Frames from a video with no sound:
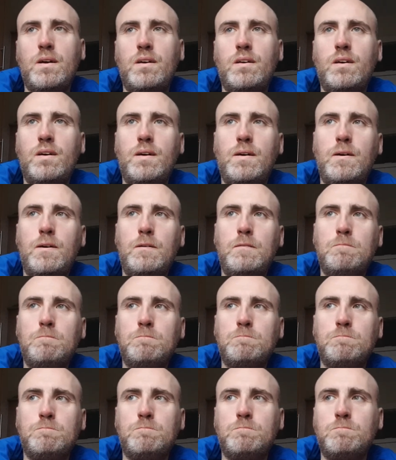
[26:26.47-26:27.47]
The
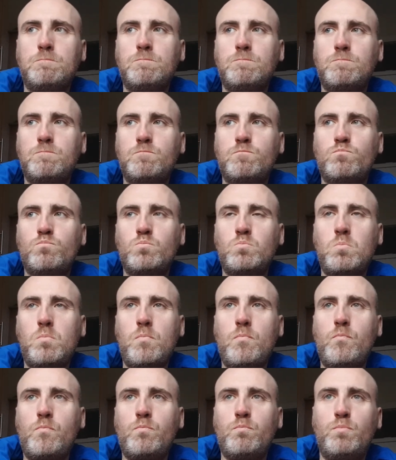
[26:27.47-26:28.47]

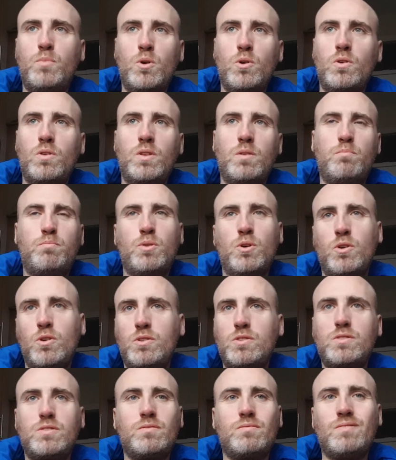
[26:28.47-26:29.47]

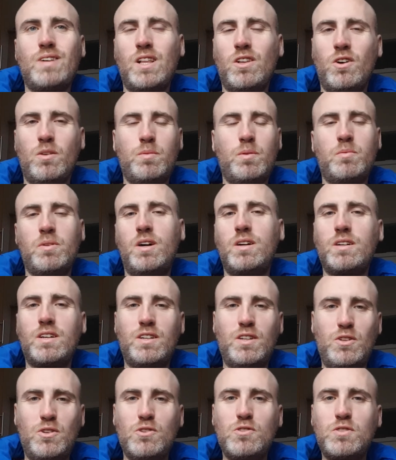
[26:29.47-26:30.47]
books, a lot of people aren't going
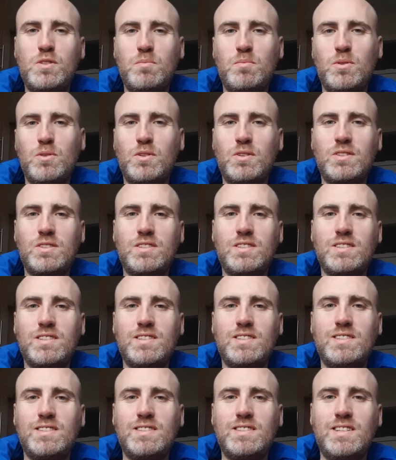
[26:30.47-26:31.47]
to use the books.
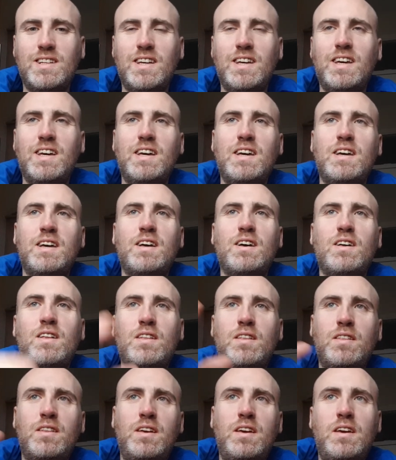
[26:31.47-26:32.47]

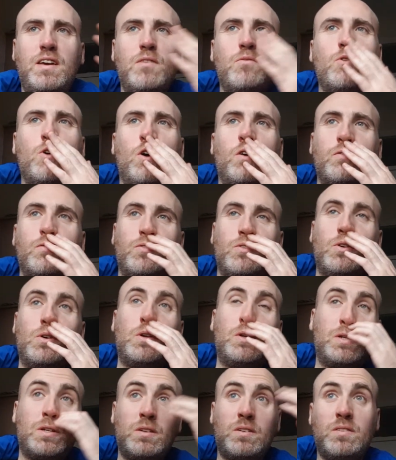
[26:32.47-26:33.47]
The raw
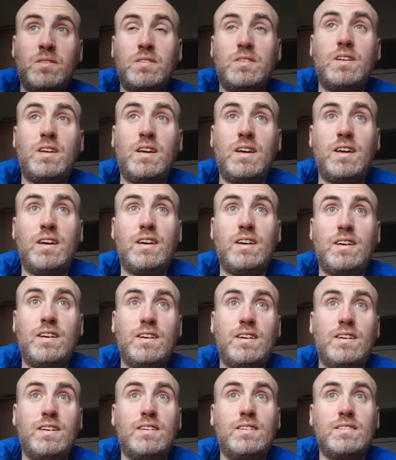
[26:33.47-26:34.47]
food
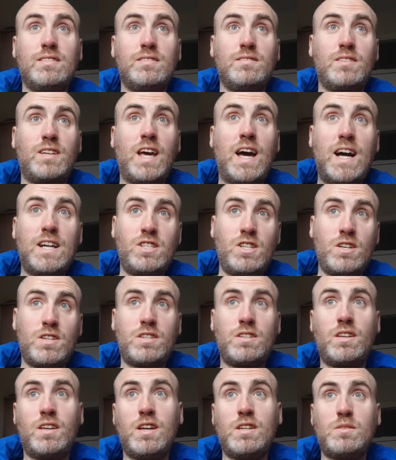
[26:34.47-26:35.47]
gadgets
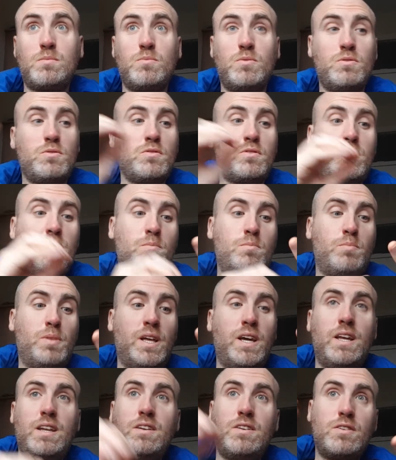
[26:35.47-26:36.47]
and gizmos, the
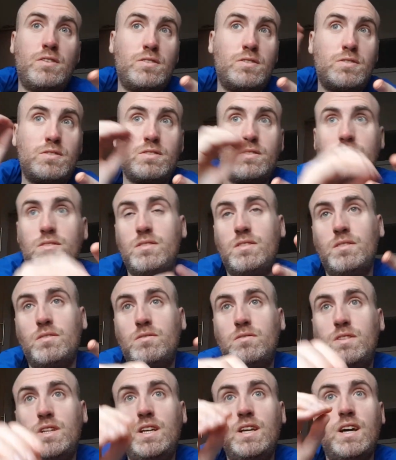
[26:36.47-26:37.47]
blenders, the
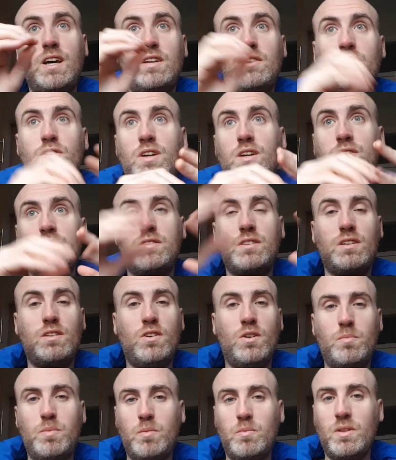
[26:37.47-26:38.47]
dehydrators, a
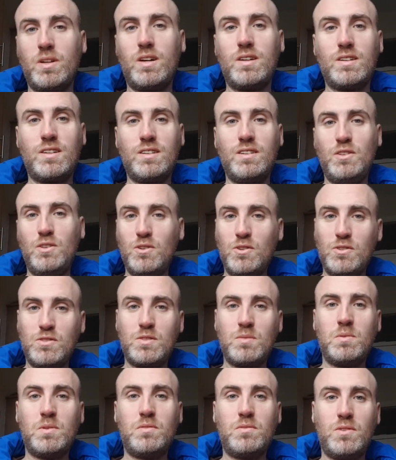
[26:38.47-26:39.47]
lot of people aren't going to use
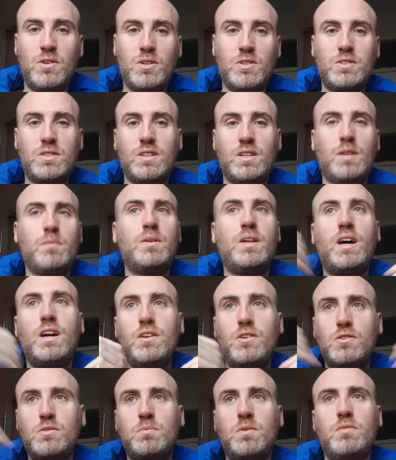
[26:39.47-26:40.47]
them, unfortunately. I mean, I
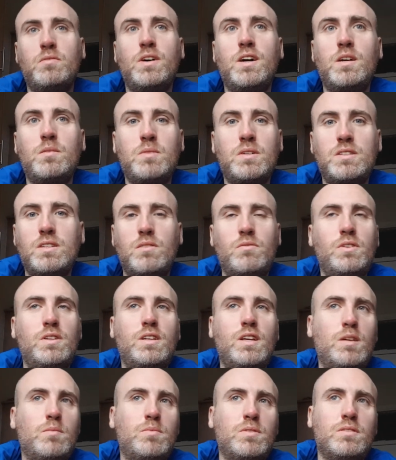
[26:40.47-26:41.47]
use my Vitamix every
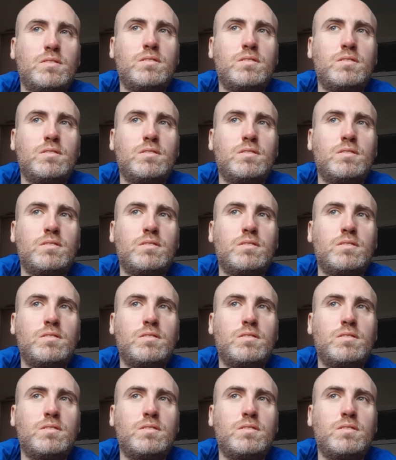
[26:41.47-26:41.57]
day, but